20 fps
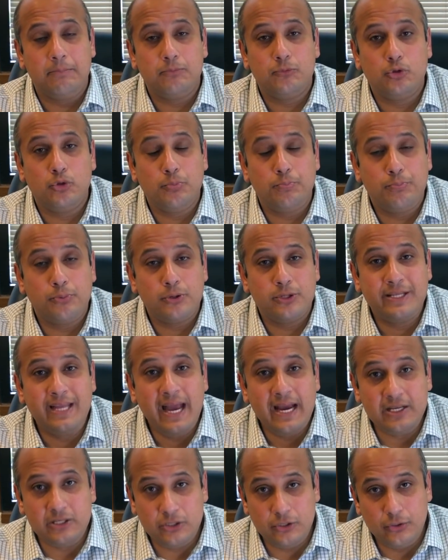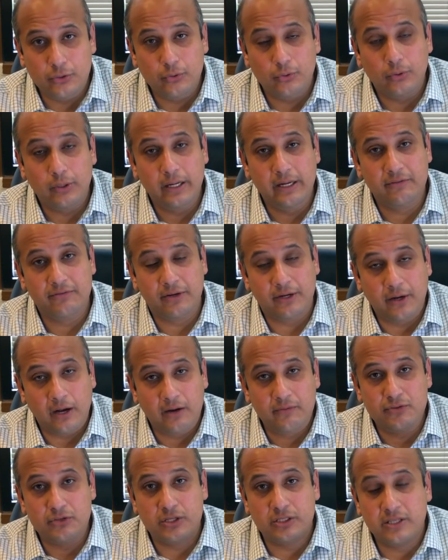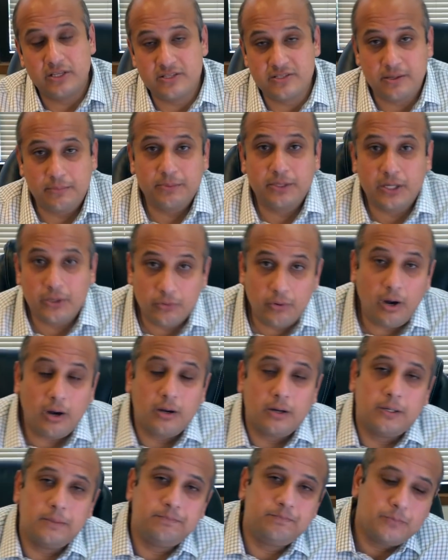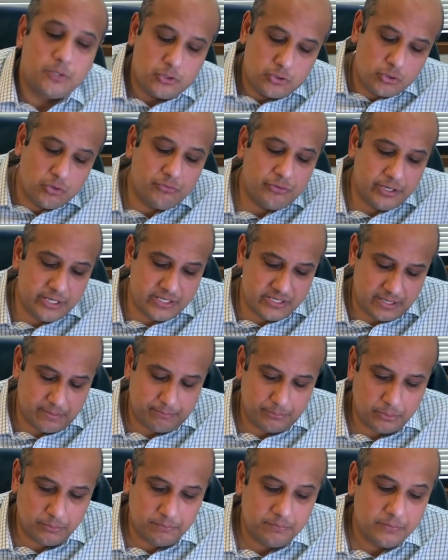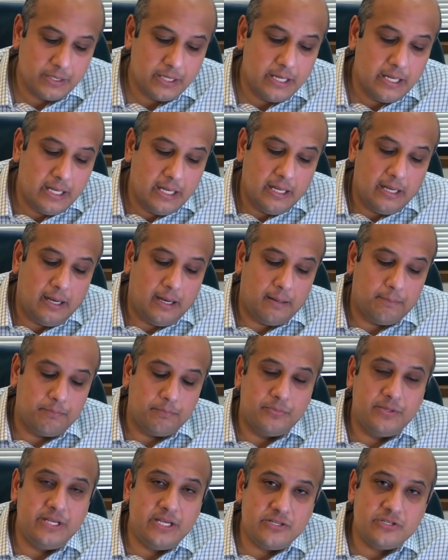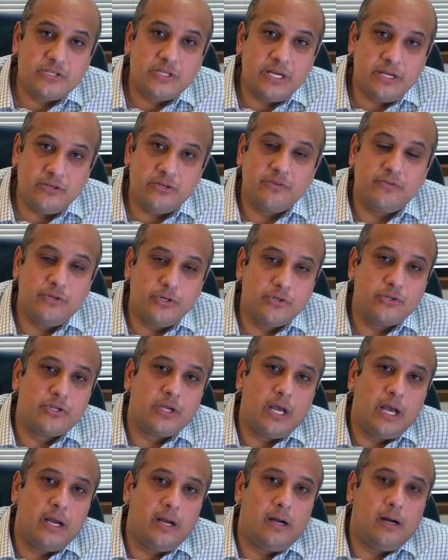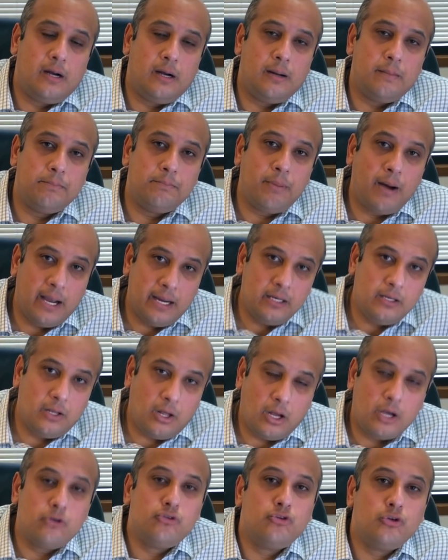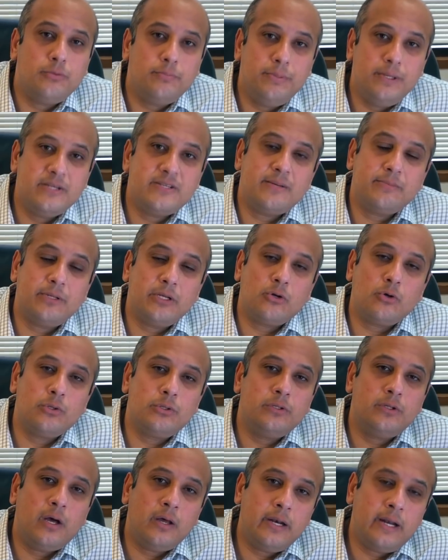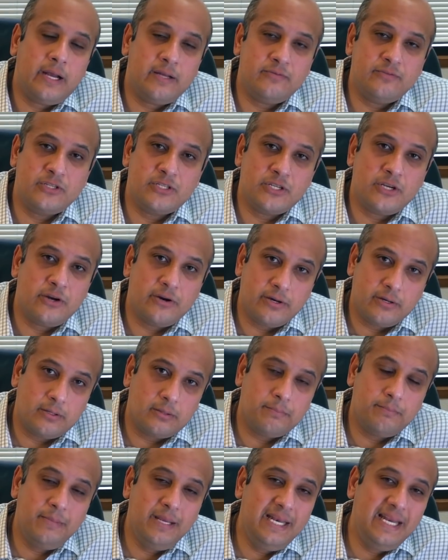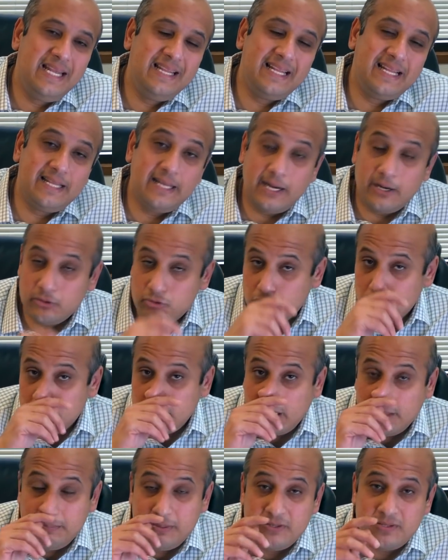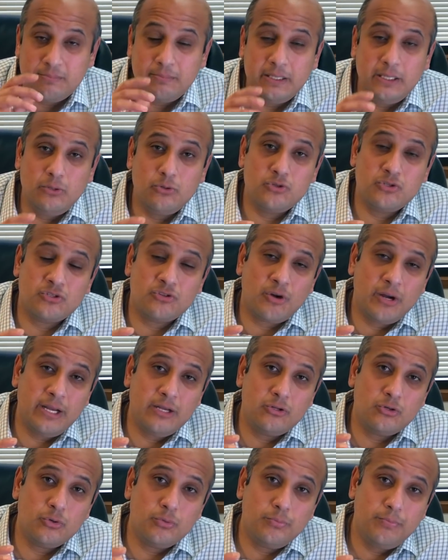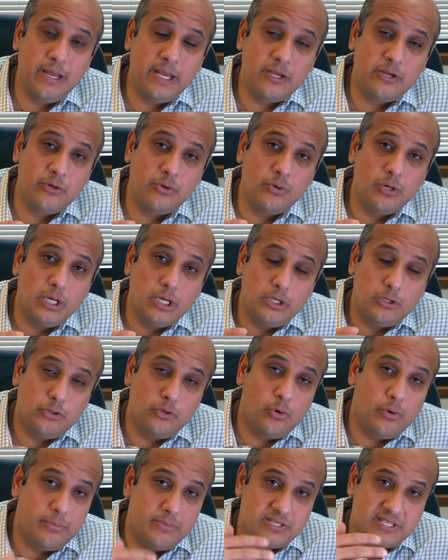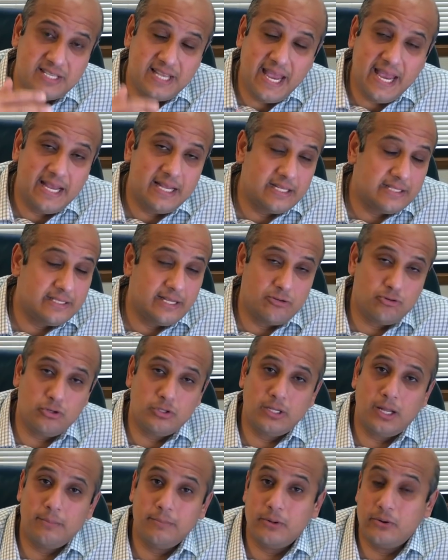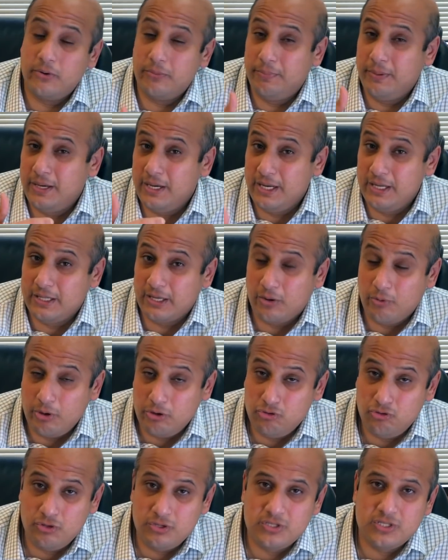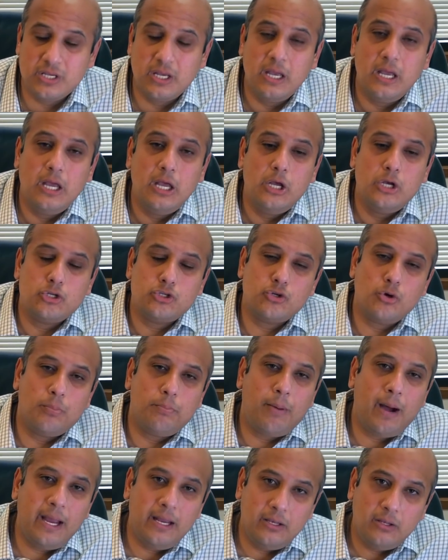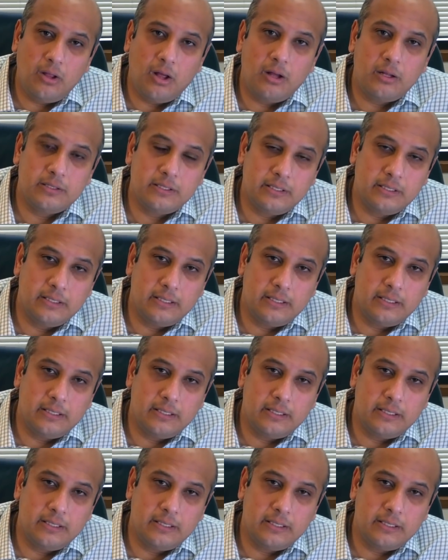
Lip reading: to protect you if an officer does something wrong. So, for example, these interviews by law should be something called non-adversarial, meaning that they should not be somebody who's trying to make you do a mistake. They should not be repeating the questions. So by law,